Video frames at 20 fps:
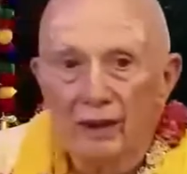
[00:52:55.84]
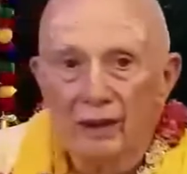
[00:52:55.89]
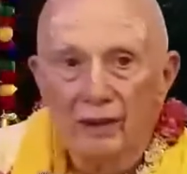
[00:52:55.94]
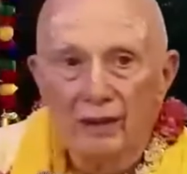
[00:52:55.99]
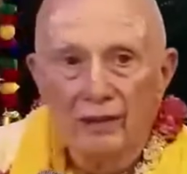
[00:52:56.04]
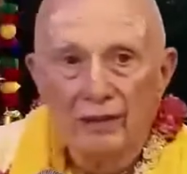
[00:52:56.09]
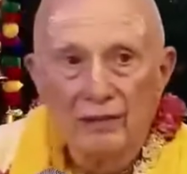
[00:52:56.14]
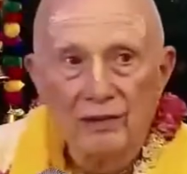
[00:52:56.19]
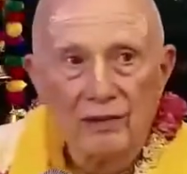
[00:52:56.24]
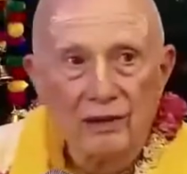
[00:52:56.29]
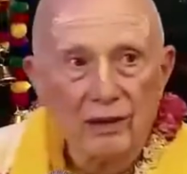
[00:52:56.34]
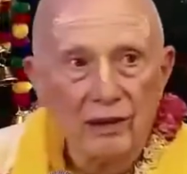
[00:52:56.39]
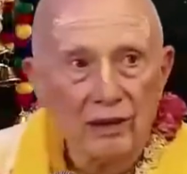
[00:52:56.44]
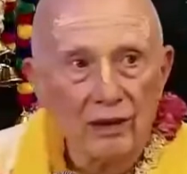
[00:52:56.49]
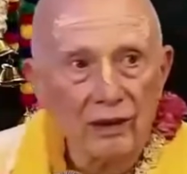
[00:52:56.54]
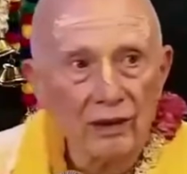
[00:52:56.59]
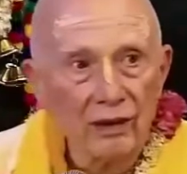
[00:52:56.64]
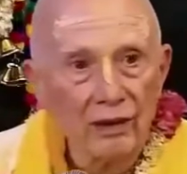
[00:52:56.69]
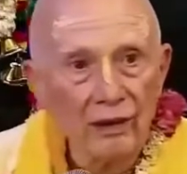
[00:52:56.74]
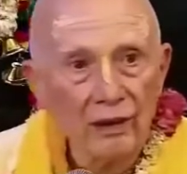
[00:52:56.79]
But
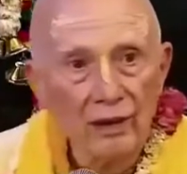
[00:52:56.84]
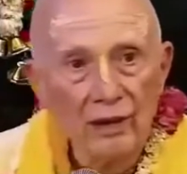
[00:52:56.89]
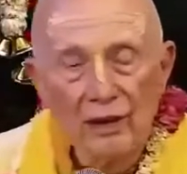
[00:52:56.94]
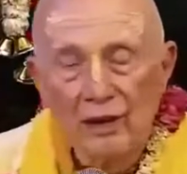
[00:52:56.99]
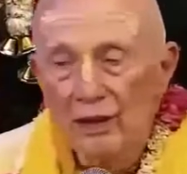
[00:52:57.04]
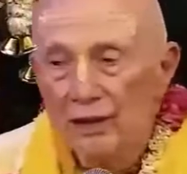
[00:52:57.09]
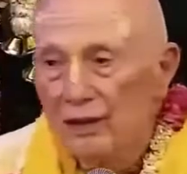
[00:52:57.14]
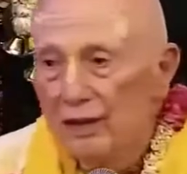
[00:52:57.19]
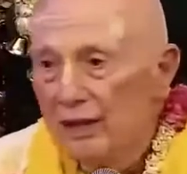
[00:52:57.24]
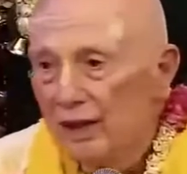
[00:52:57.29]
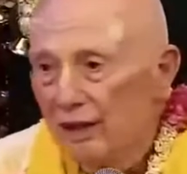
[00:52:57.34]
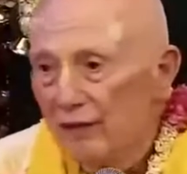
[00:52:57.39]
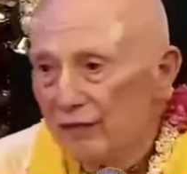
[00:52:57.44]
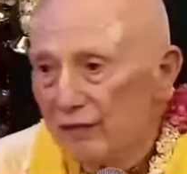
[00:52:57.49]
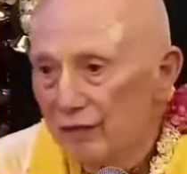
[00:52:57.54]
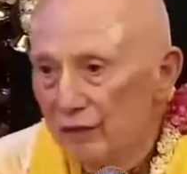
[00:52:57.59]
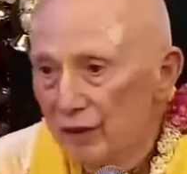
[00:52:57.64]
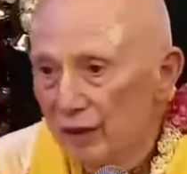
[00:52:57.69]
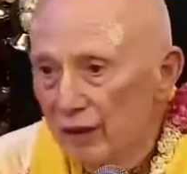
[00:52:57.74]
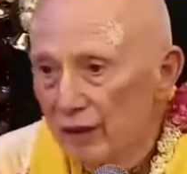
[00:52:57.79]
still, the
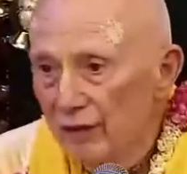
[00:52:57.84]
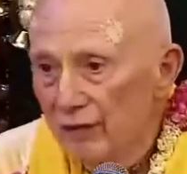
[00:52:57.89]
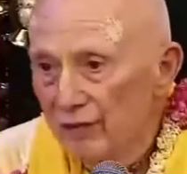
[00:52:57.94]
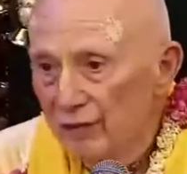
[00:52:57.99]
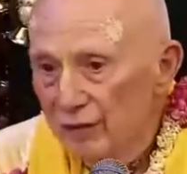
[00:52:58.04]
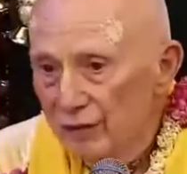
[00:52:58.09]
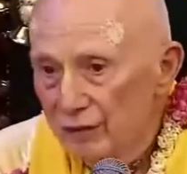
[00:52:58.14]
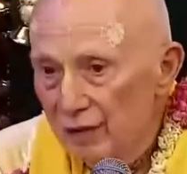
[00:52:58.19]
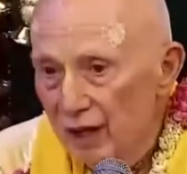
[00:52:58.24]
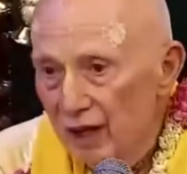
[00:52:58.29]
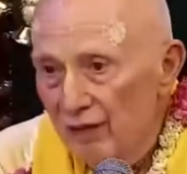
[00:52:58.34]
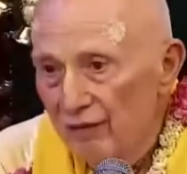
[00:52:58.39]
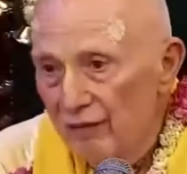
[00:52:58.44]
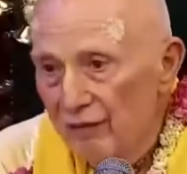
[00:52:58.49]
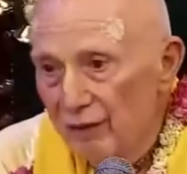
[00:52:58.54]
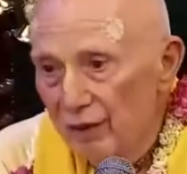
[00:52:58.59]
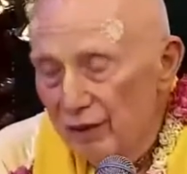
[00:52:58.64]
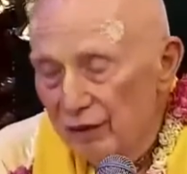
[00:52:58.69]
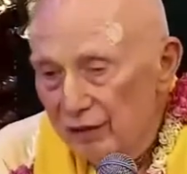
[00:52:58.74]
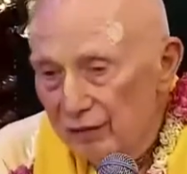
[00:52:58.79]
effort, if his
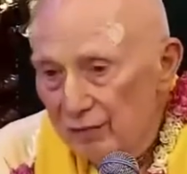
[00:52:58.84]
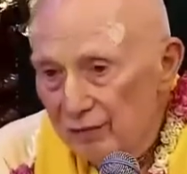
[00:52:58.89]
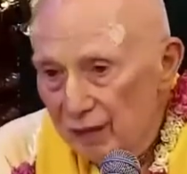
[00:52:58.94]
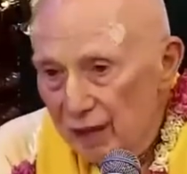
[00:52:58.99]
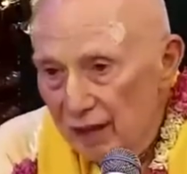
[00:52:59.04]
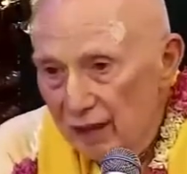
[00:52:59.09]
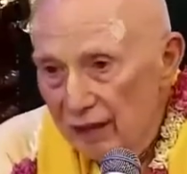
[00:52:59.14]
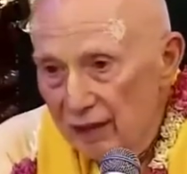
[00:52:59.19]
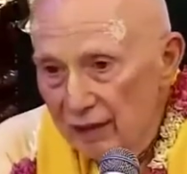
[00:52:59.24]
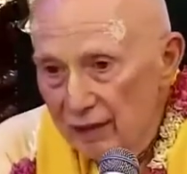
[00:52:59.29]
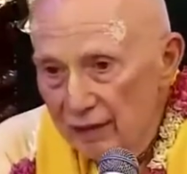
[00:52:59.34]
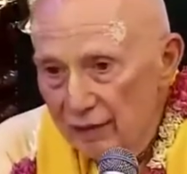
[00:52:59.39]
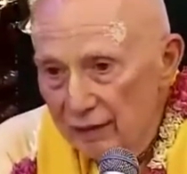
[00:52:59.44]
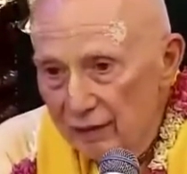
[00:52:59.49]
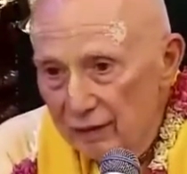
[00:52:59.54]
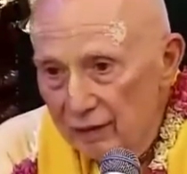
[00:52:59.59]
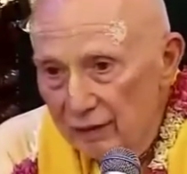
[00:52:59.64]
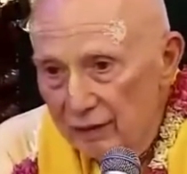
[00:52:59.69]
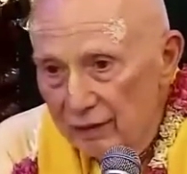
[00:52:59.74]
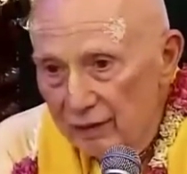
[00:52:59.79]
effort is
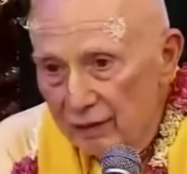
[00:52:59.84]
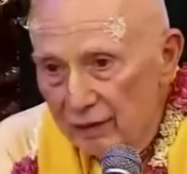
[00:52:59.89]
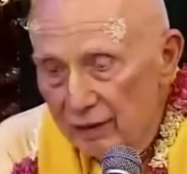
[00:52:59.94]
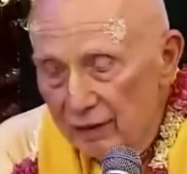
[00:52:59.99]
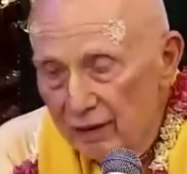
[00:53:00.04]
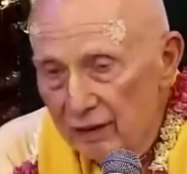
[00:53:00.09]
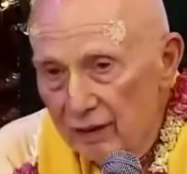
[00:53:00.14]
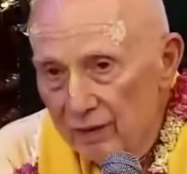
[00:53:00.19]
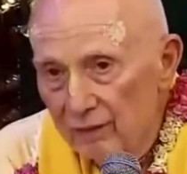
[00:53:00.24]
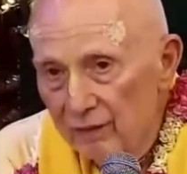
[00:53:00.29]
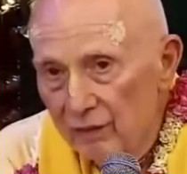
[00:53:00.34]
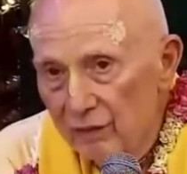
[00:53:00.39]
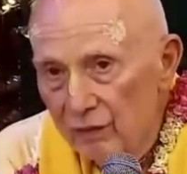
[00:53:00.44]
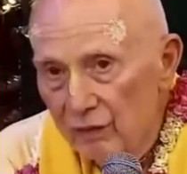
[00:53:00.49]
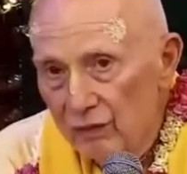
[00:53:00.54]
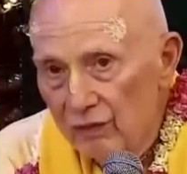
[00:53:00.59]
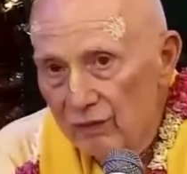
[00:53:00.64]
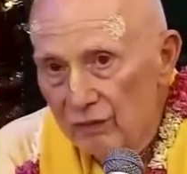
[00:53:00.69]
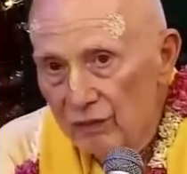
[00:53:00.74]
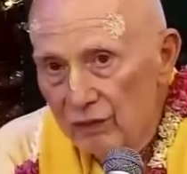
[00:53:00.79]
made in the
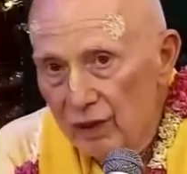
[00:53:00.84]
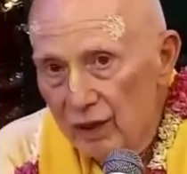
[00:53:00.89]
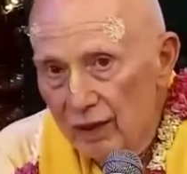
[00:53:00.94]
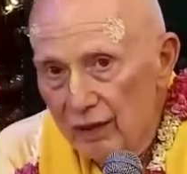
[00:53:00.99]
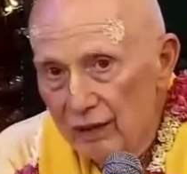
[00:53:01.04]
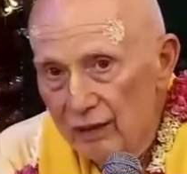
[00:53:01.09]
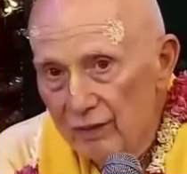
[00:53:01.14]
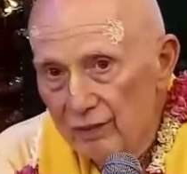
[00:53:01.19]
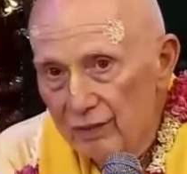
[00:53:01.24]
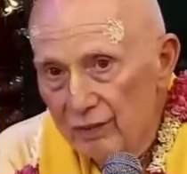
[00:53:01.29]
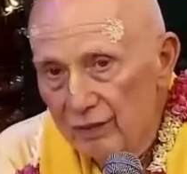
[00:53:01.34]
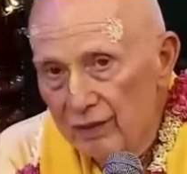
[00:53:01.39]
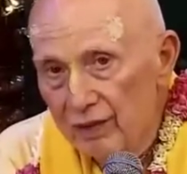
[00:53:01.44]
mood of trying to